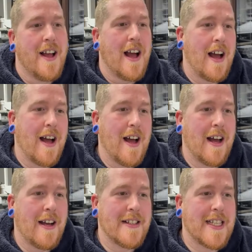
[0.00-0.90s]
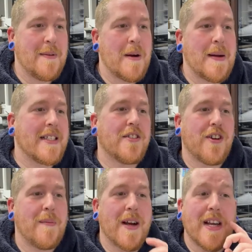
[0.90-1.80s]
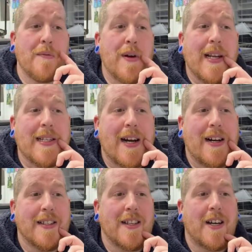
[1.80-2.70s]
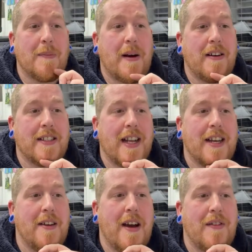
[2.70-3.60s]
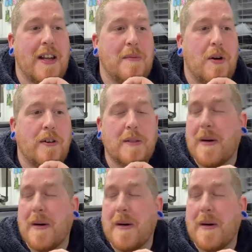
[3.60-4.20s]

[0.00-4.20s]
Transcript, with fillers: uh, teamwork makes the dream work. It really does. Are the pirates letting you have any more orange